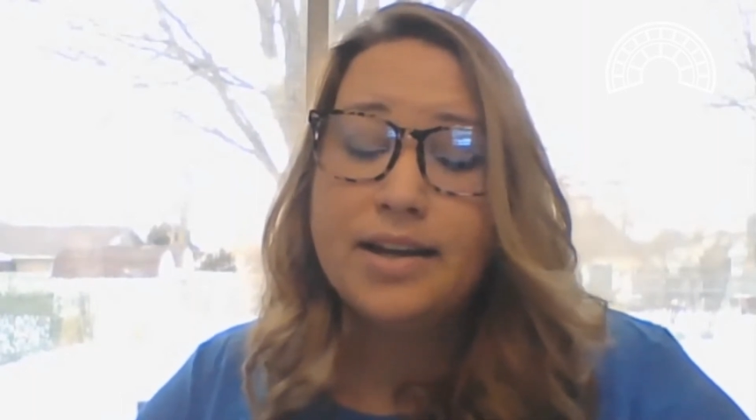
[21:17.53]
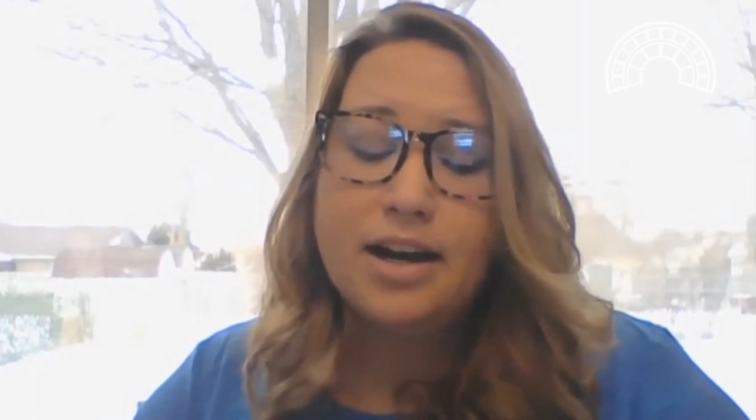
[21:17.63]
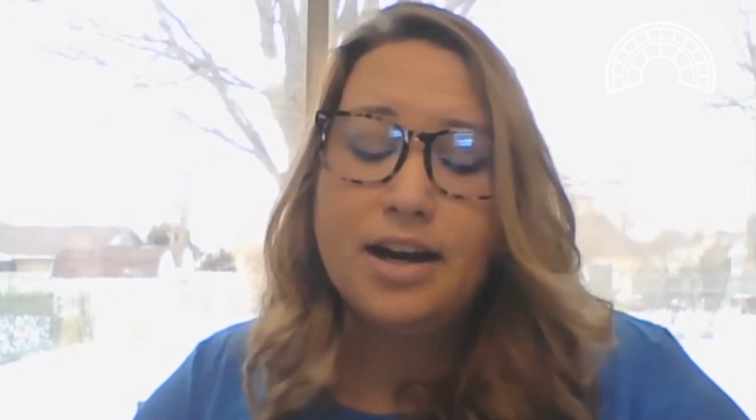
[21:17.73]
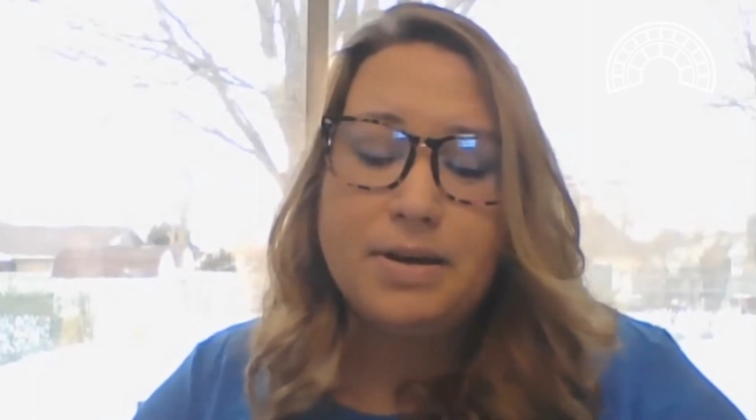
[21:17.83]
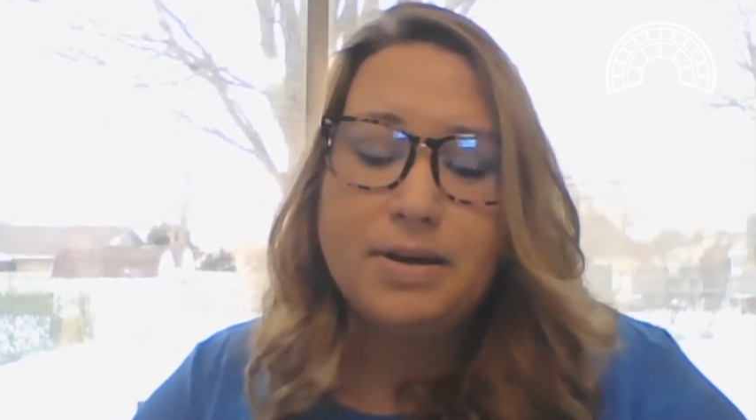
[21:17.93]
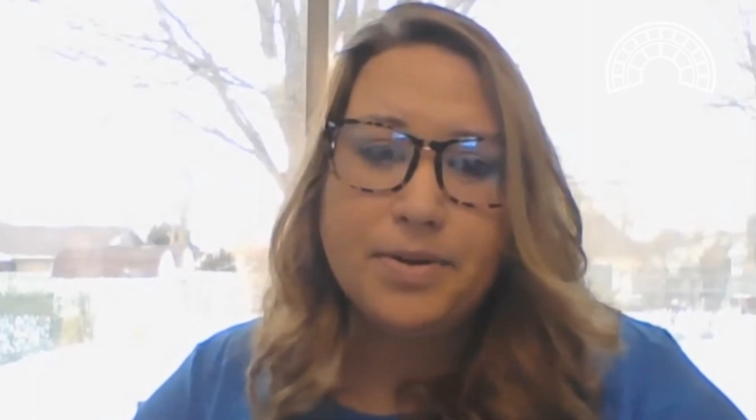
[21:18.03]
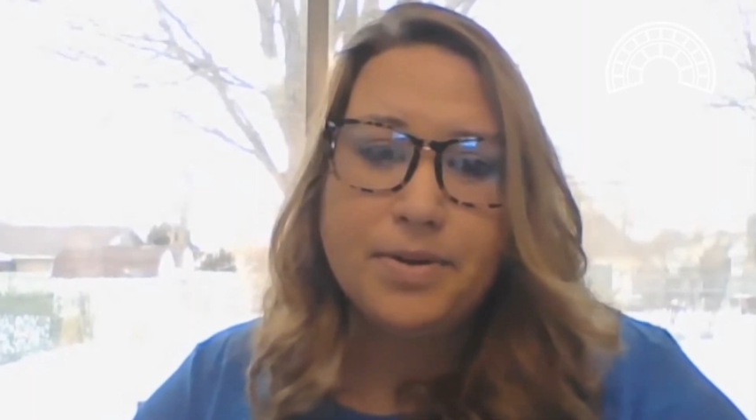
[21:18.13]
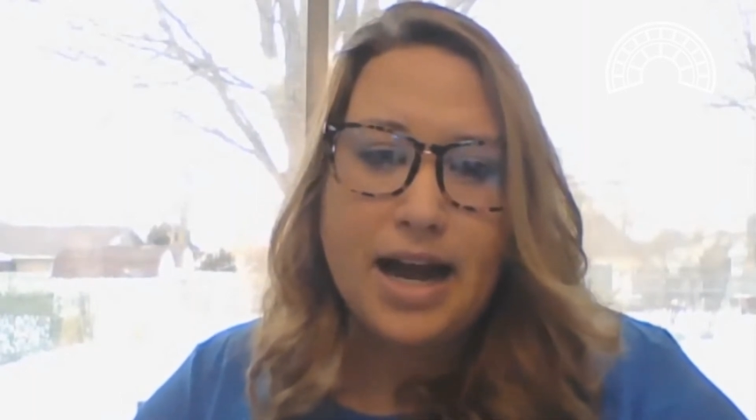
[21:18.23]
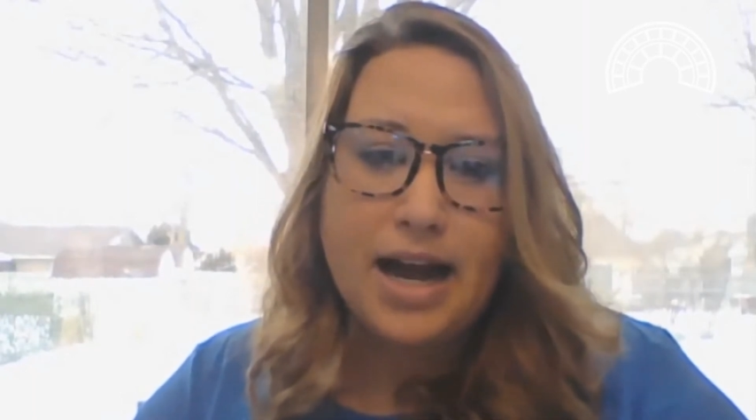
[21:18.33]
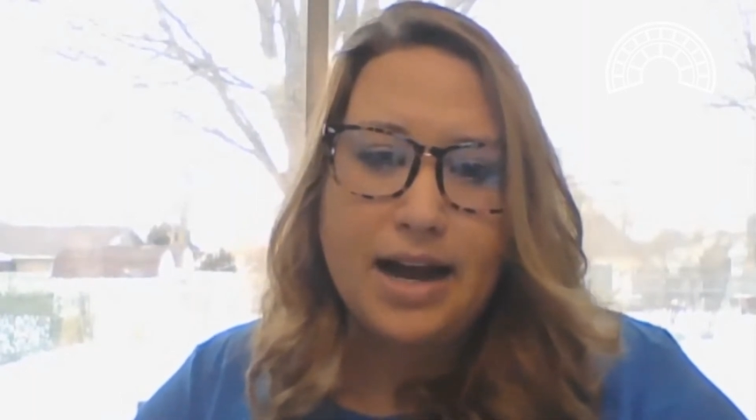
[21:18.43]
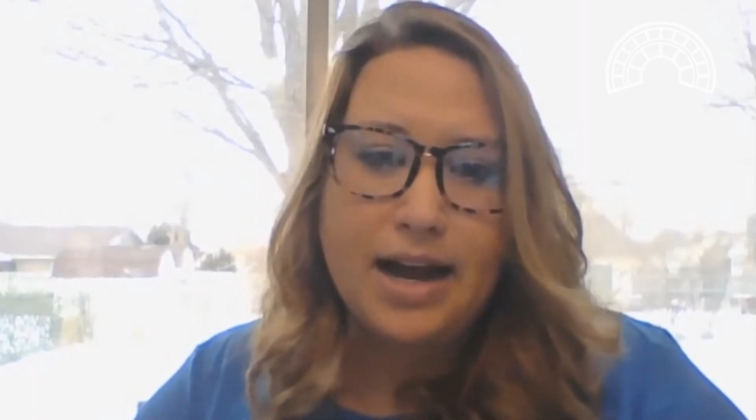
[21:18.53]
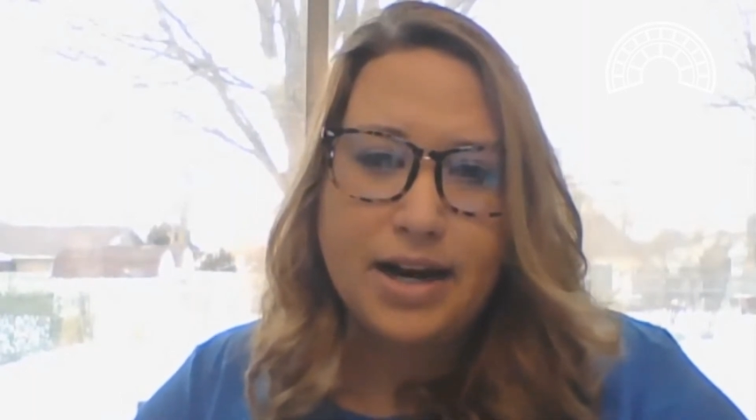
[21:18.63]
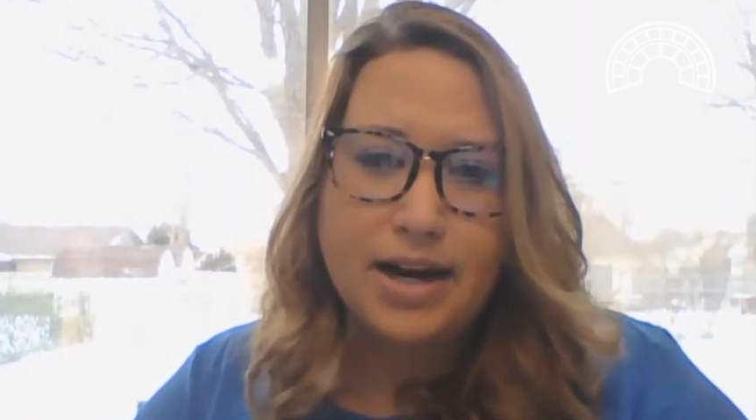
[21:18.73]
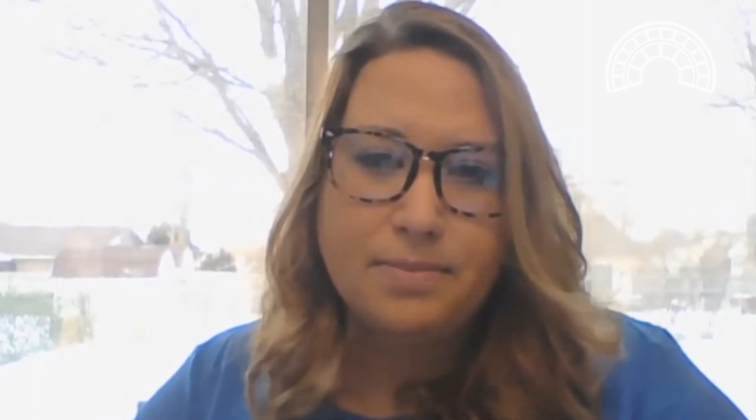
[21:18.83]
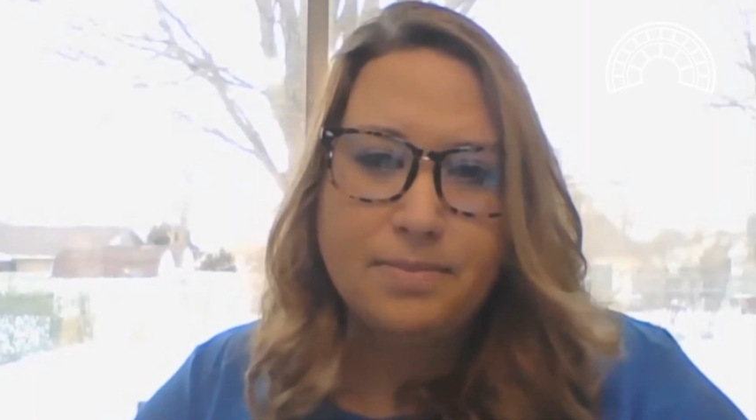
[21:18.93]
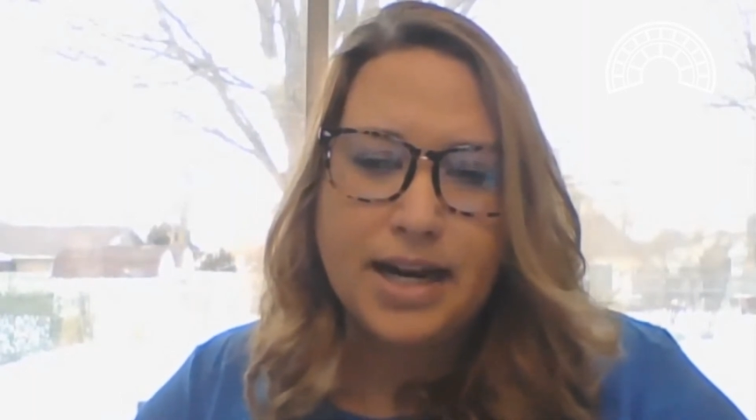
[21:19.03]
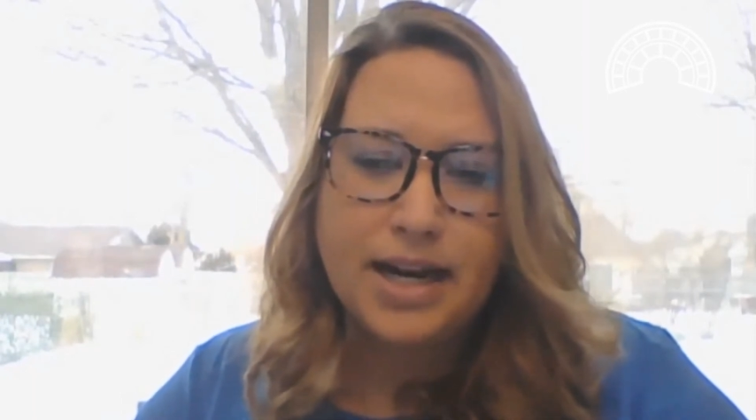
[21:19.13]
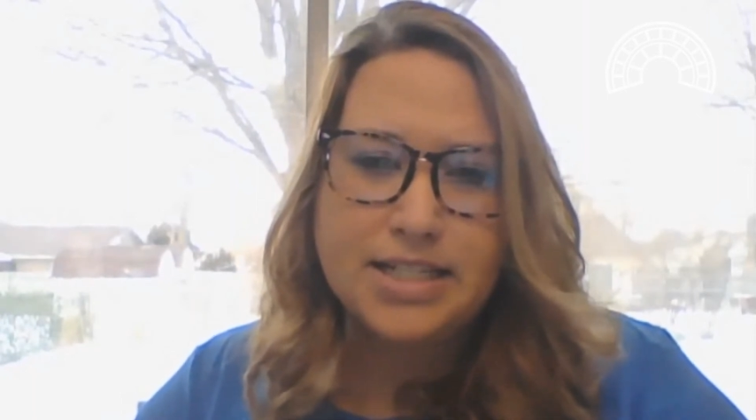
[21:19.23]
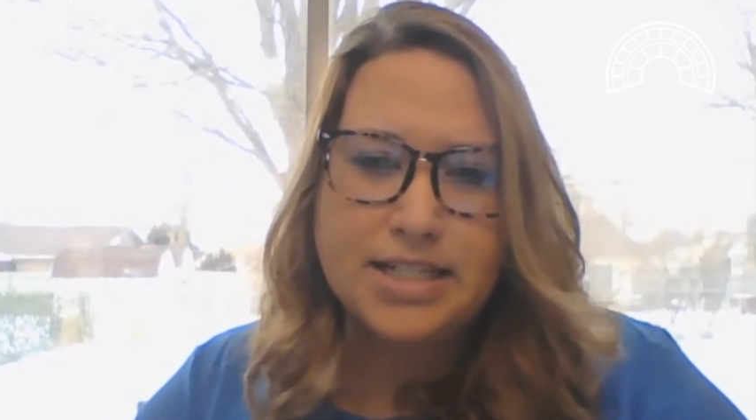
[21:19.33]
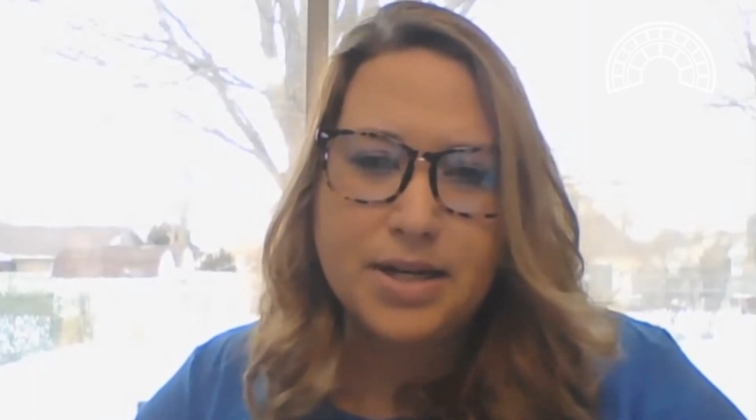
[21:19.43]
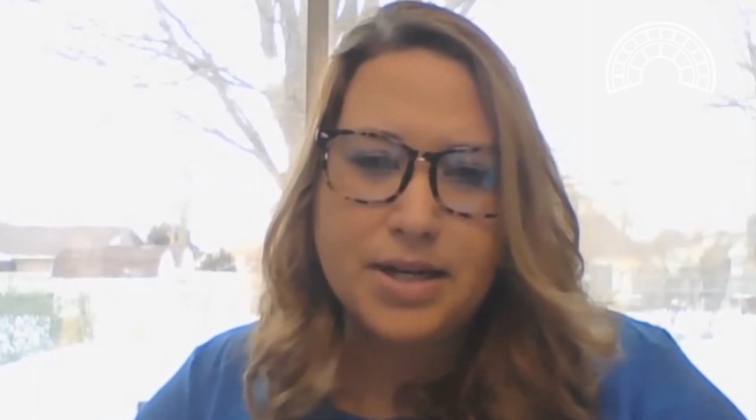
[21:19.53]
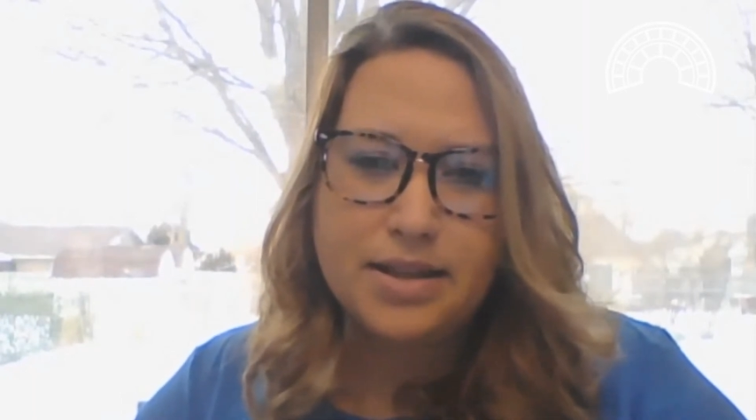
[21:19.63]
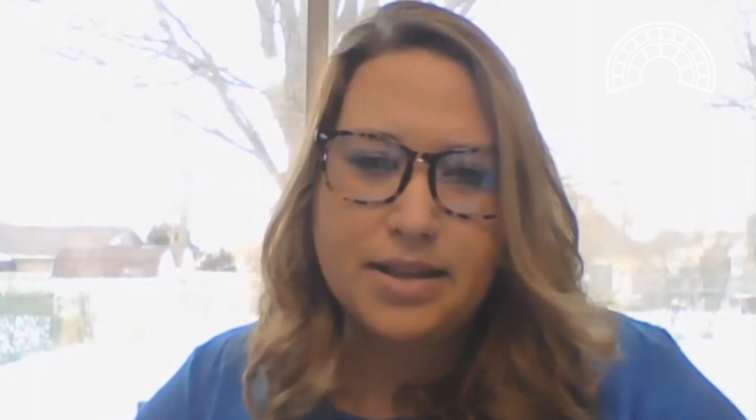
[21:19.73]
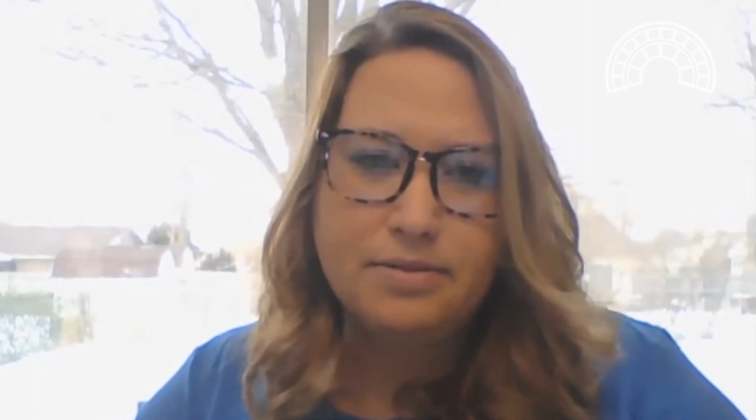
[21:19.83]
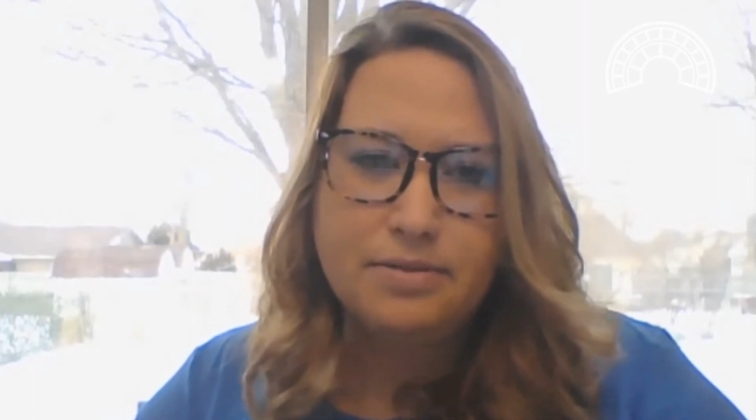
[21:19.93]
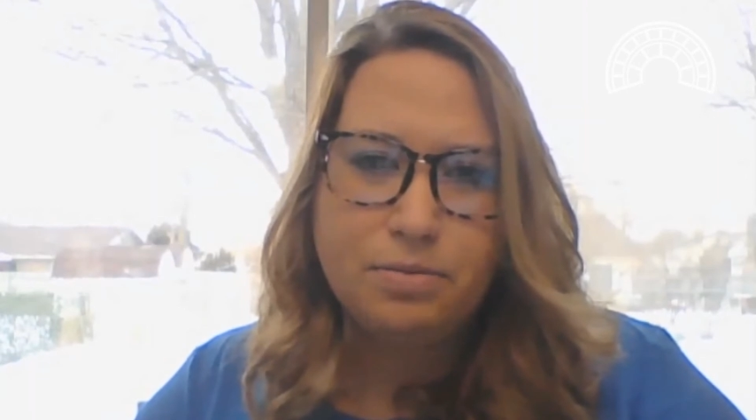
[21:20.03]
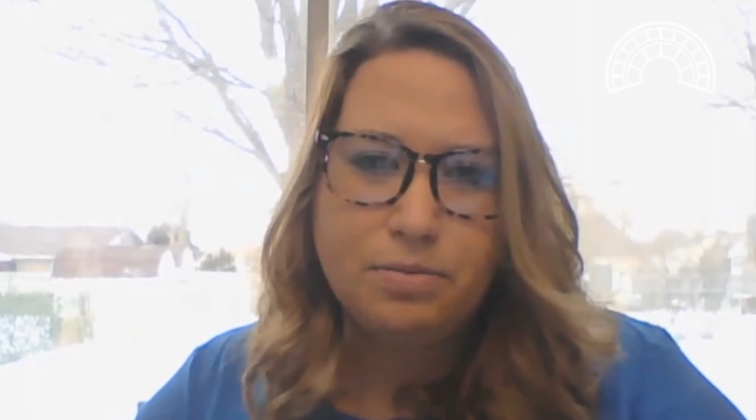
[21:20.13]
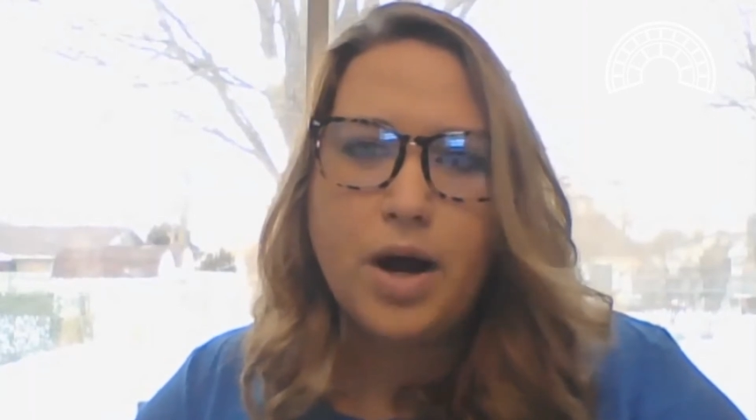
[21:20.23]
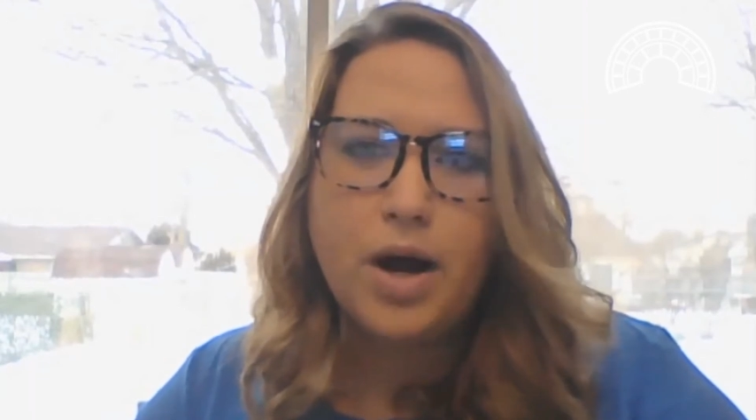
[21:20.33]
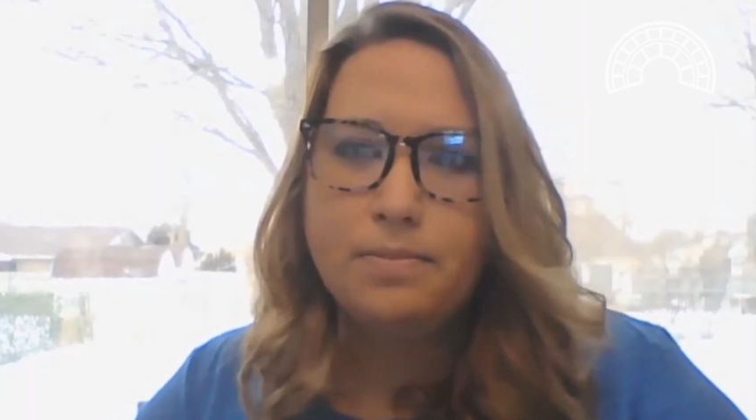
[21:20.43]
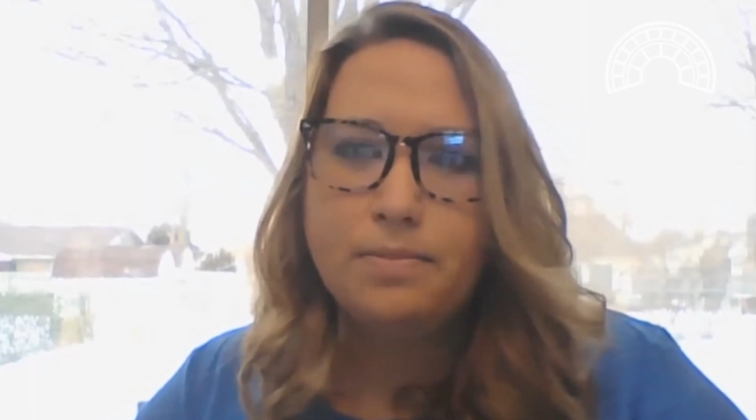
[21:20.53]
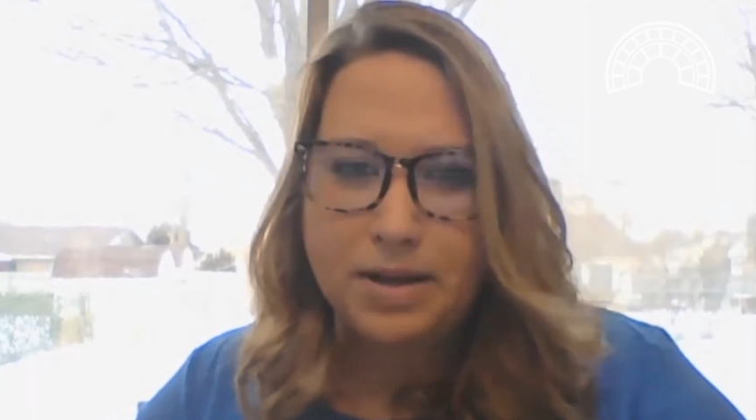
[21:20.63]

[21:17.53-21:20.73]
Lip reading: of people that I have that I am connected with of what